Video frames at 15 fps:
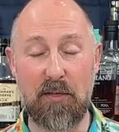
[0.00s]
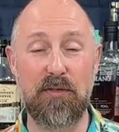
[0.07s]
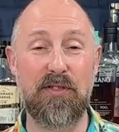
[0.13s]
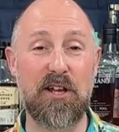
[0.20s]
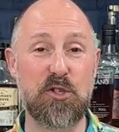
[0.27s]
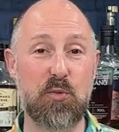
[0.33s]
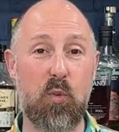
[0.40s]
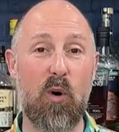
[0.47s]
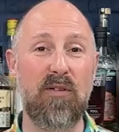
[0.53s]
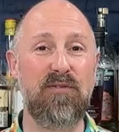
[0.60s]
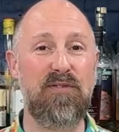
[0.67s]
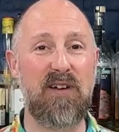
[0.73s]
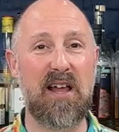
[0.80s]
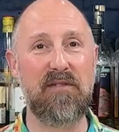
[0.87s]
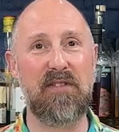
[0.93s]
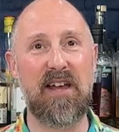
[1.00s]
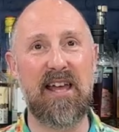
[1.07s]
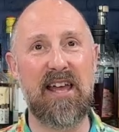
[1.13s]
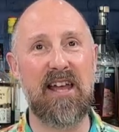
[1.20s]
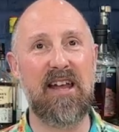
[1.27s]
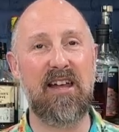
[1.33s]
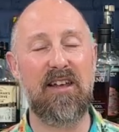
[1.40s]
There's one flavour
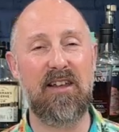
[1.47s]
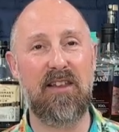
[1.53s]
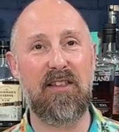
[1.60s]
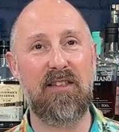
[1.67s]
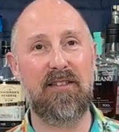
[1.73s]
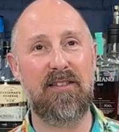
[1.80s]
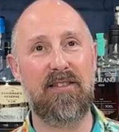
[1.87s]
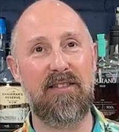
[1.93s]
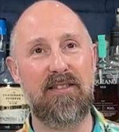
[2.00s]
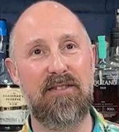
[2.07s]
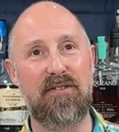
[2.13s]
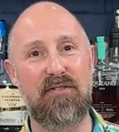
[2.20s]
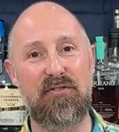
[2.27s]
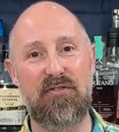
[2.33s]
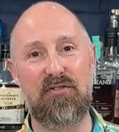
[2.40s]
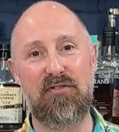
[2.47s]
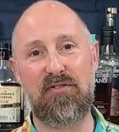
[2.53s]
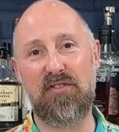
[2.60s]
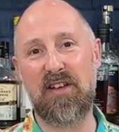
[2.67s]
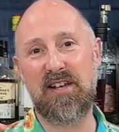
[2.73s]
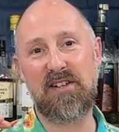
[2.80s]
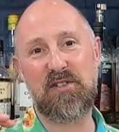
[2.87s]
here
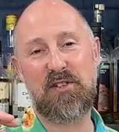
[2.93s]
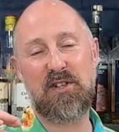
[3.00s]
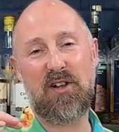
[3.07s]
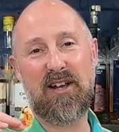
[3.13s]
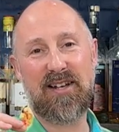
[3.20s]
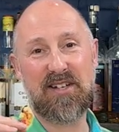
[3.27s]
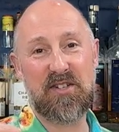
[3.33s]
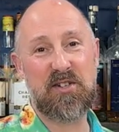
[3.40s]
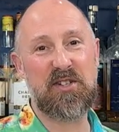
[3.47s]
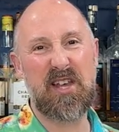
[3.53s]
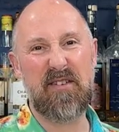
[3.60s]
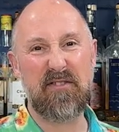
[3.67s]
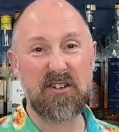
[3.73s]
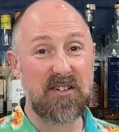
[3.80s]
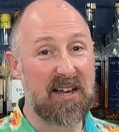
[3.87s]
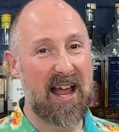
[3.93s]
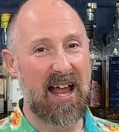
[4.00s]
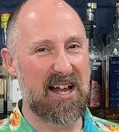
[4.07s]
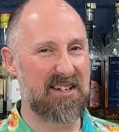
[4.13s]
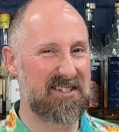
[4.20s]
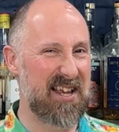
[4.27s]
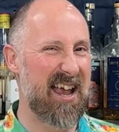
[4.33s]
there's like a 7
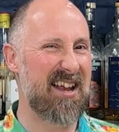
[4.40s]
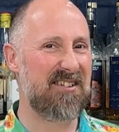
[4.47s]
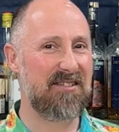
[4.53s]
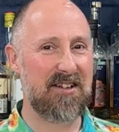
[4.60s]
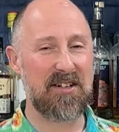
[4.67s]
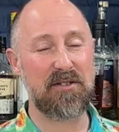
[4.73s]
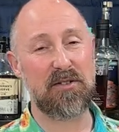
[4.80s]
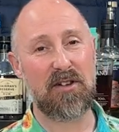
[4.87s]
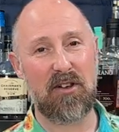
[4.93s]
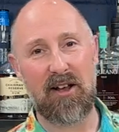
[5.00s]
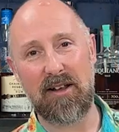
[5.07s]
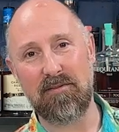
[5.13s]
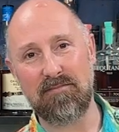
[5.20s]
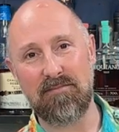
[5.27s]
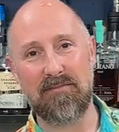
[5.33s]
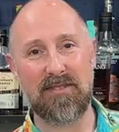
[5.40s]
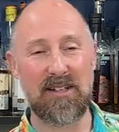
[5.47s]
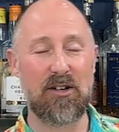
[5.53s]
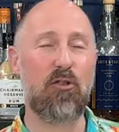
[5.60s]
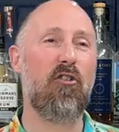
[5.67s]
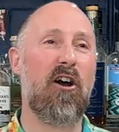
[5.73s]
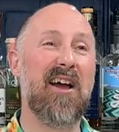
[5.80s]
out of 10 and like,
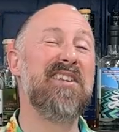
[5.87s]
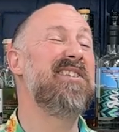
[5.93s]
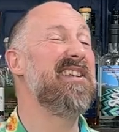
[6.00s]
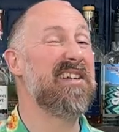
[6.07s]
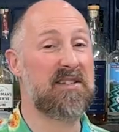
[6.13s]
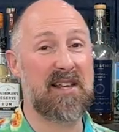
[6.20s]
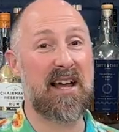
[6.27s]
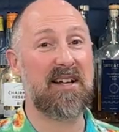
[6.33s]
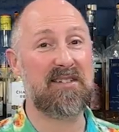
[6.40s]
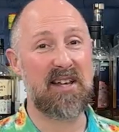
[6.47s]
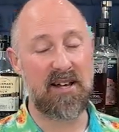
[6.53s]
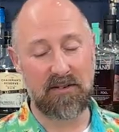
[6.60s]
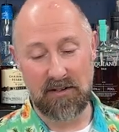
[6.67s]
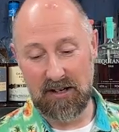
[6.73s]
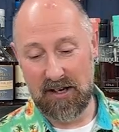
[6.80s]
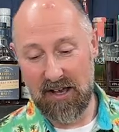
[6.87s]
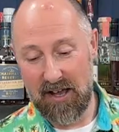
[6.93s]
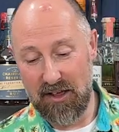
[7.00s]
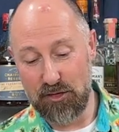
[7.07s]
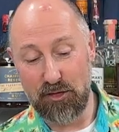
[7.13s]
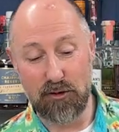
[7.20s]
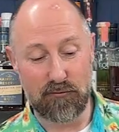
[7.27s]
all right, 6 out of 10.
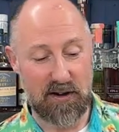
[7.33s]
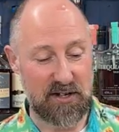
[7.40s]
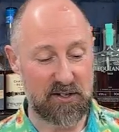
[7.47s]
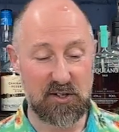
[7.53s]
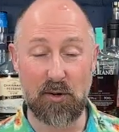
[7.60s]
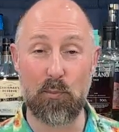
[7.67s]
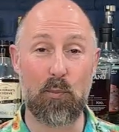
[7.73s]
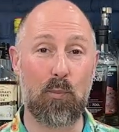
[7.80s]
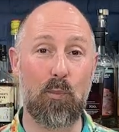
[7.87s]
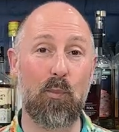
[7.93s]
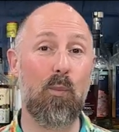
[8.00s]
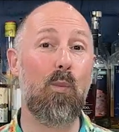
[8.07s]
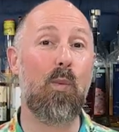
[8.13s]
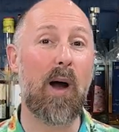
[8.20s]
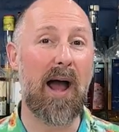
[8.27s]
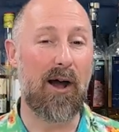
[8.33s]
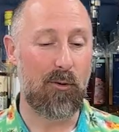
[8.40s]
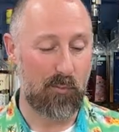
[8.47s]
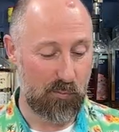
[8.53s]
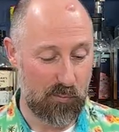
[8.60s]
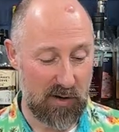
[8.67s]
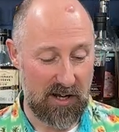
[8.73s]
The rest are, wow,
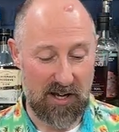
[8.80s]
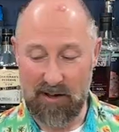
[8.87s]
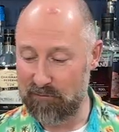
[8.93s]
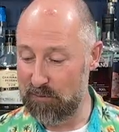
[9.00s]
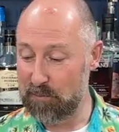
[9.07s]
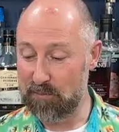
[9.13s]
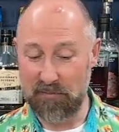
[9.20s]
love them.